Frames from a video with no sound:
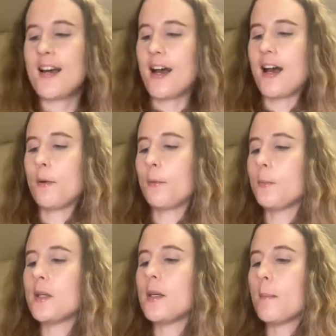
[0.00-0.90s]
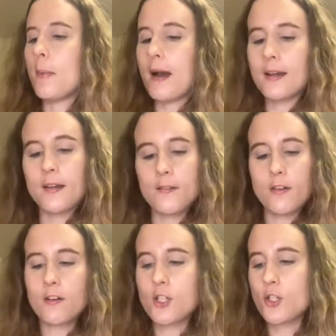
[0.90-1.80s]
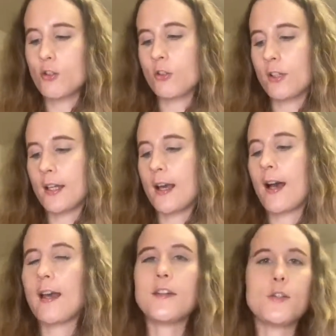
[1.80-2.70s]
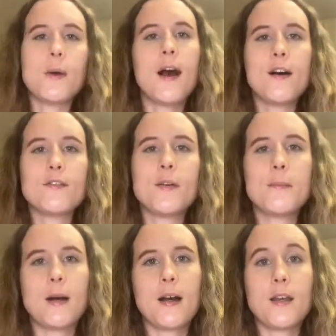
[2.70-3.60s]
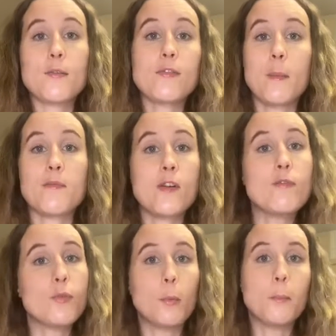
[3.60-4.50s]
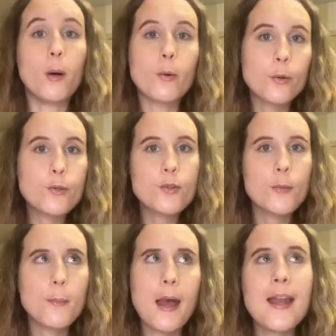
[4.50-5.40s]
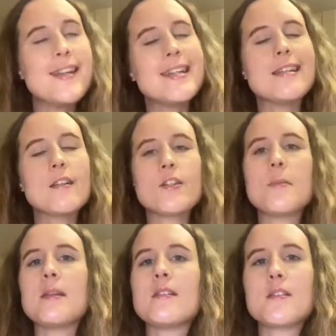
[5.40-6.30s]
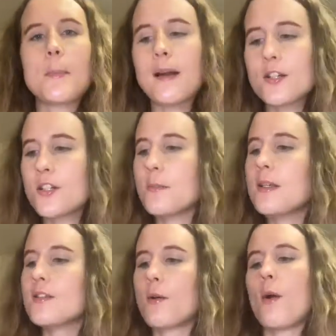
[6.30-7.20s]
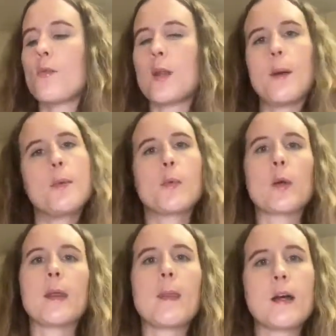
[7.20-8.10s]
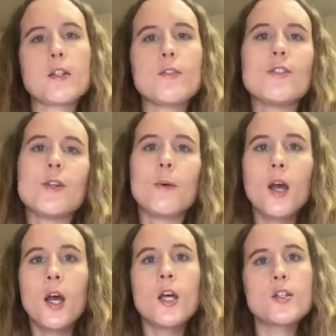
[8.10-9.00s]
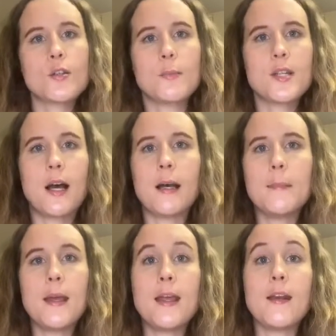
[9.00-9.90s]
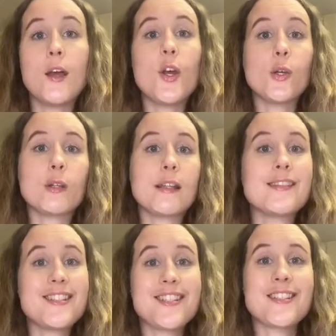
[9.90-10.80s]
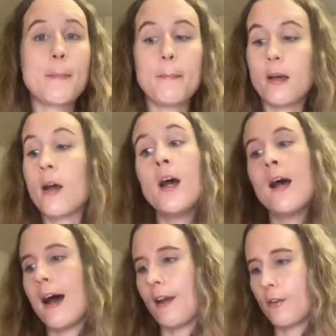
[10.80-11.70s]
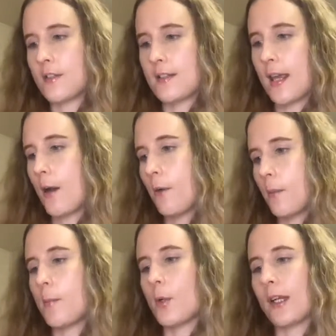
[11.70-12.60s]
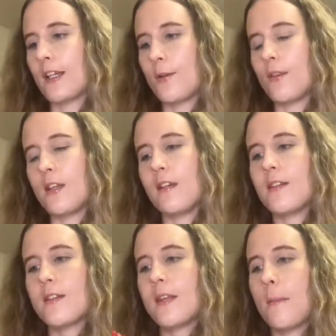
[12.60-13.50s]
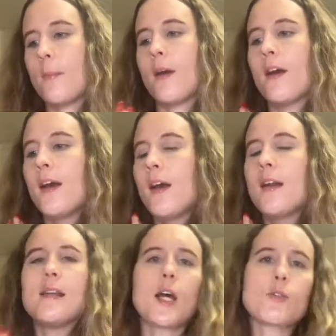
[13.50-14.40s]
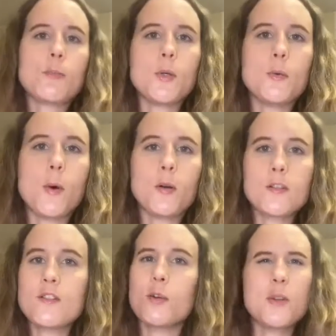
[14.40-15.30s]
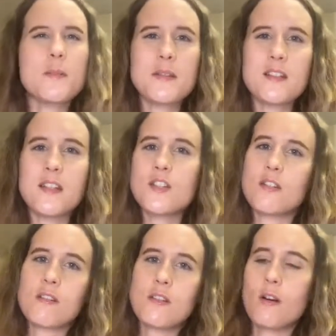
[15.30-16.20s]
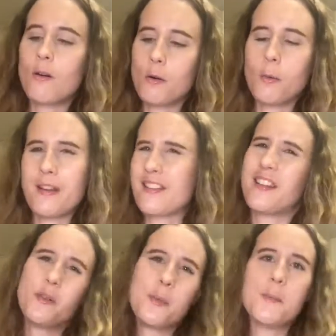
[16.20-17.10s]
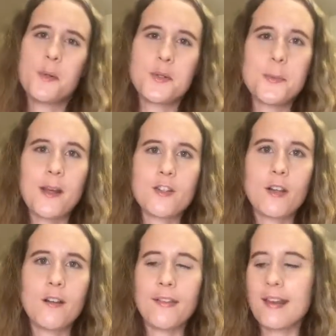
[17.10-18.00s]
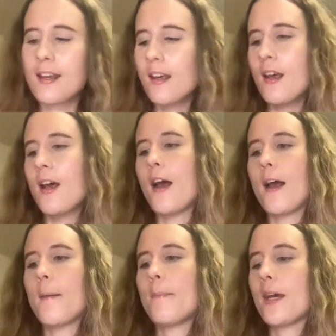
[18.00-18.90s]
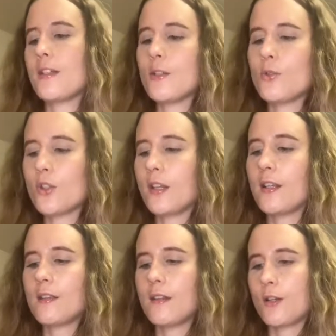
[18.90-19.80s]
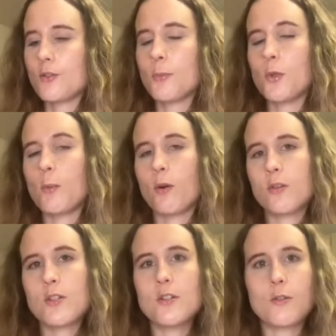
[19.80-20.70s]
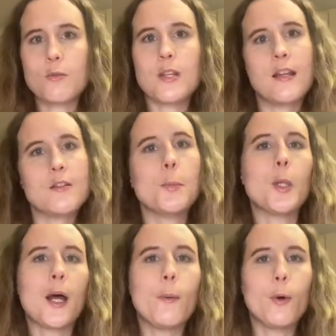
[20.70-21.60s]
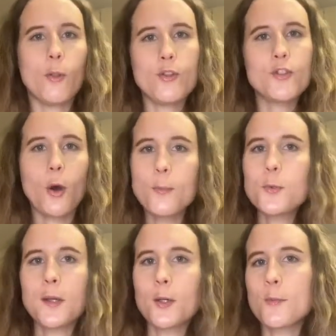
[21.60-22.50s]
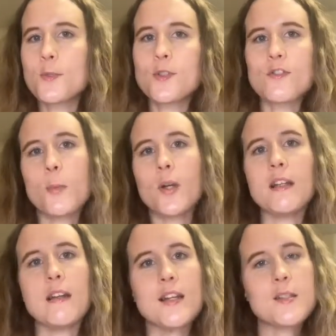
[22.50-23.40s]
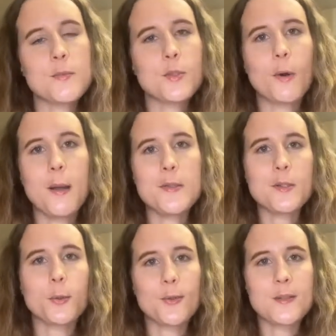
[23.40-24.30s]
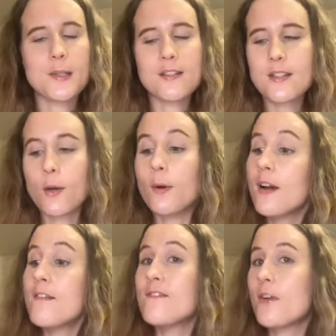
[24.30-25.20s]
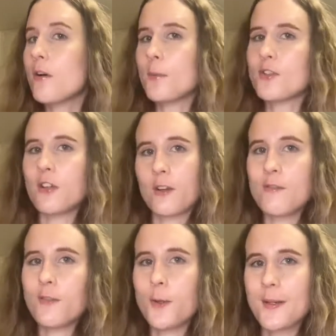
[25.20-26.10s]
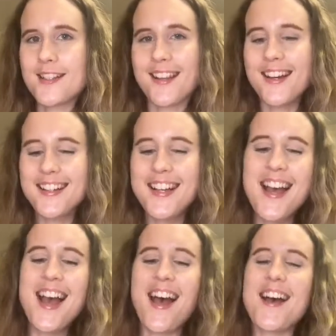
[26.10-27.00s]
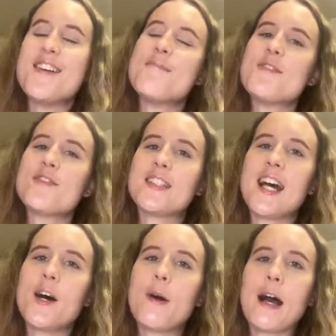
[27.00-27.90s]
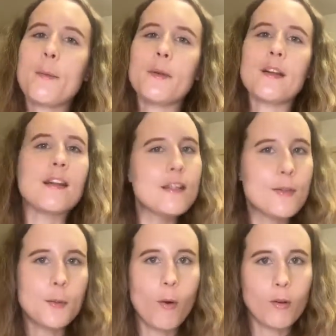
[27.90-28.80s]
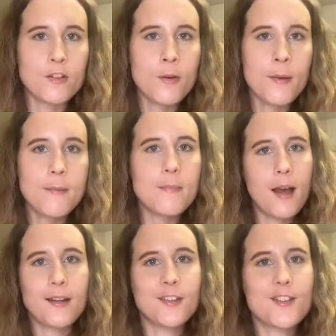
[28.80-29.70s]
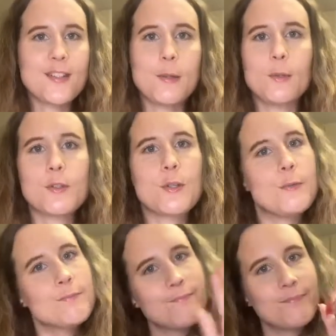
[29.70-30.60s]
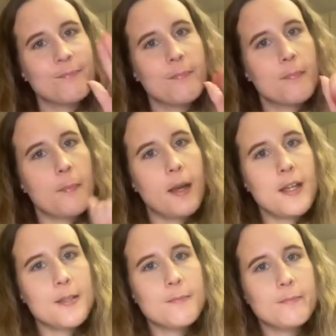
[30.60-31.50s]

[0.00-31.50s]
I will be back very shortly. I do have my FabFitFun box pending to be dispatched to me, so hopefully I'll be bringing that to you sometime in early December. And obviously I will be bringing you the December Natural Beauty box. The Christmas editions are always a little bit more special, aren't they? And usually the Natural Beauty box do tend to pull out all the stops when it comes to spoiling their subscribers at Christmas. So very much looking forward to that. But for now, I will leave you all to it, and I'll see you all soon. Bye.